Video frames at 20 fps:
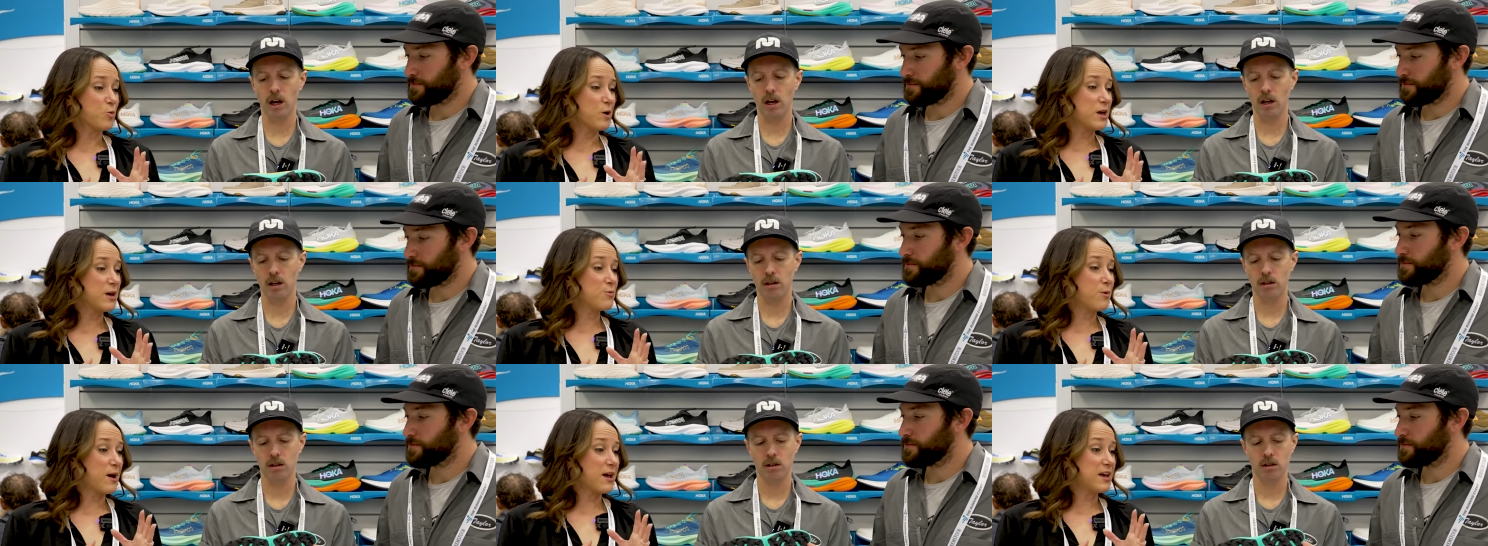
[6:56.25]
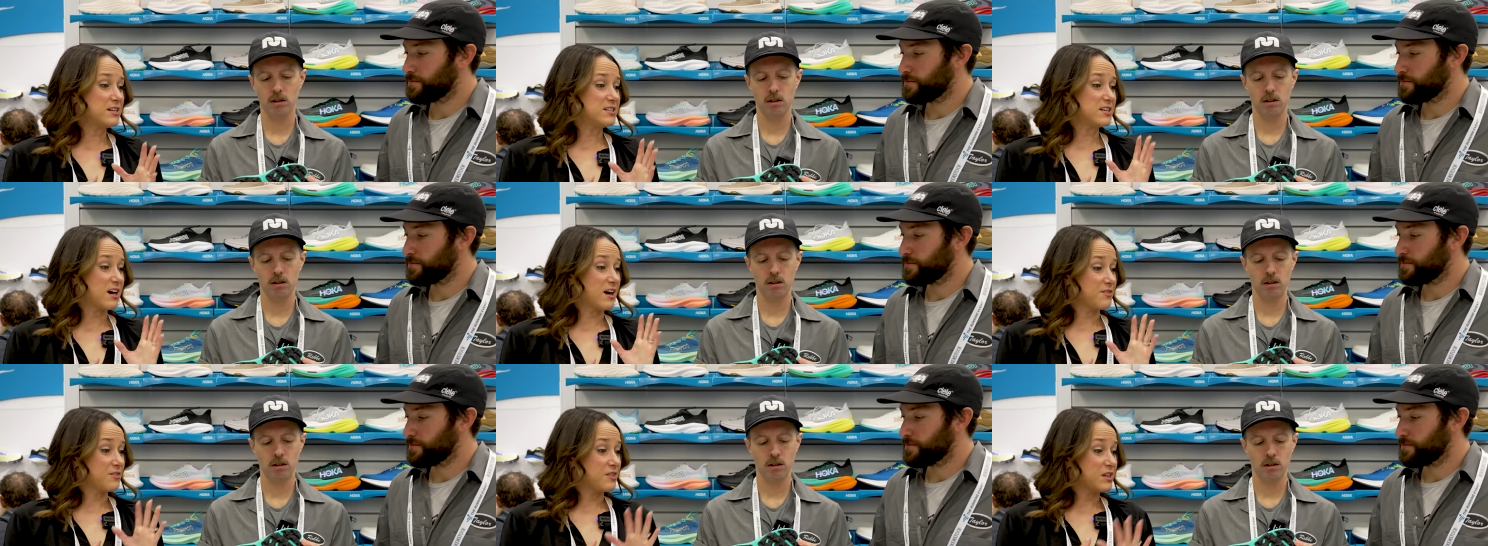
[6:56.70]
Speaker 1: we went
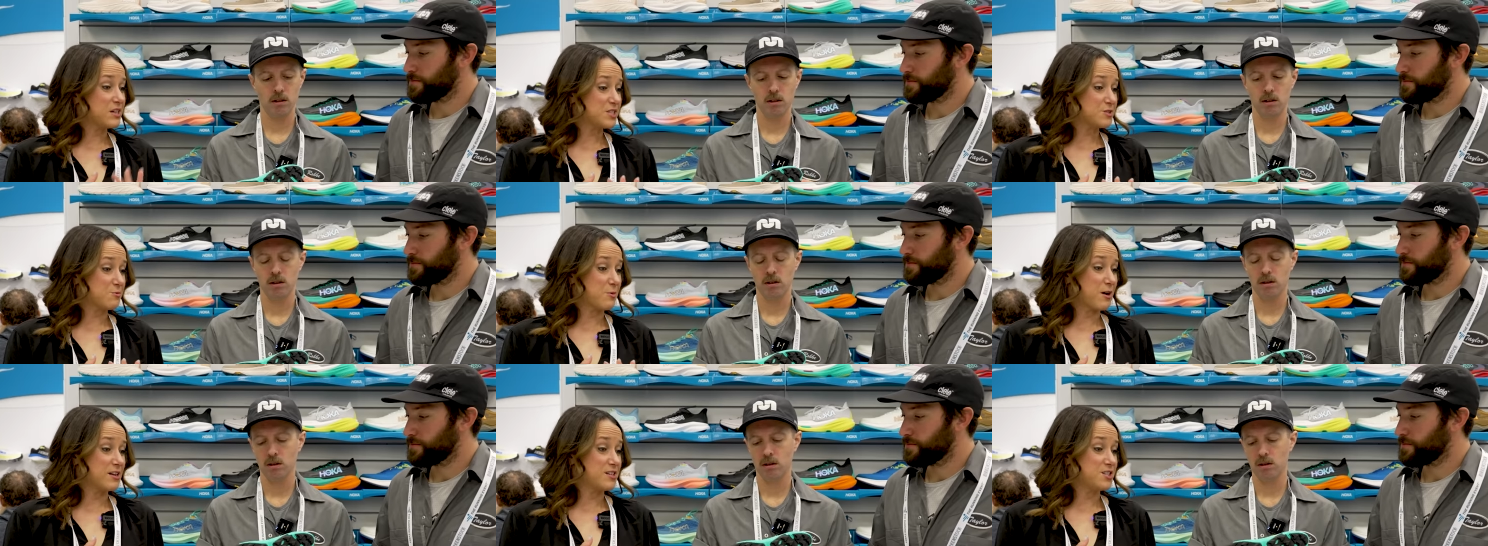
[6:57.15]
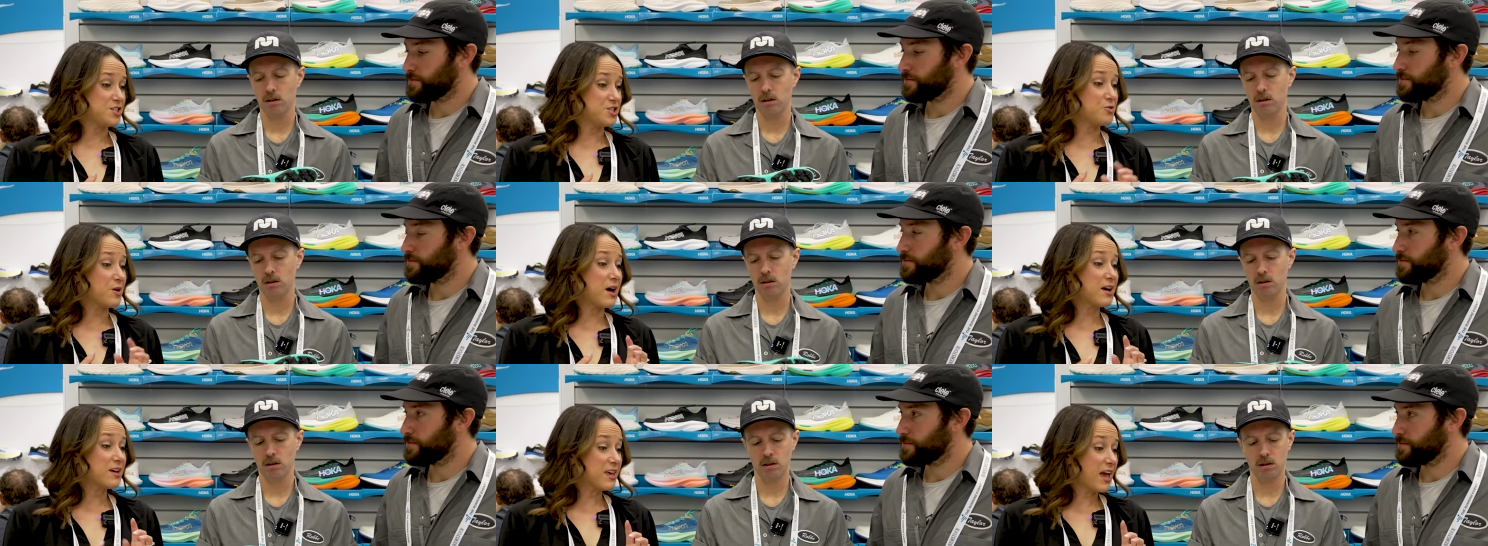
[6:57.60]
on this one to,
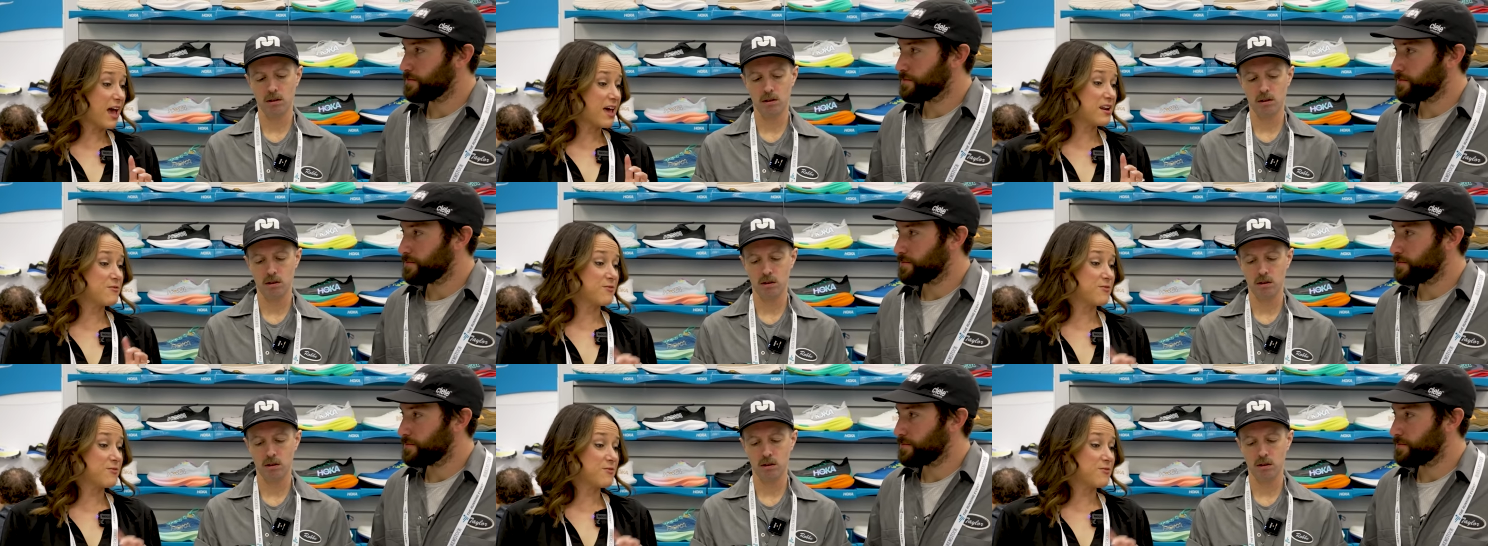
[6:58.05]
again,